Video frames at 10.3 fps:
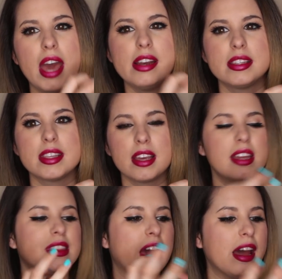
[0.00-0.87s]
And it's like
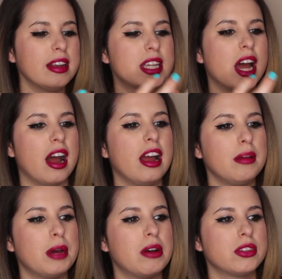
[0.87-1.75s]
at that
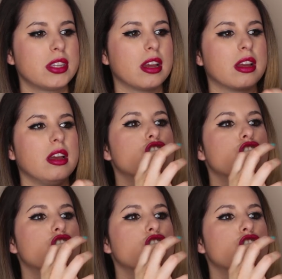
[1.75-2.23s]
time, I was like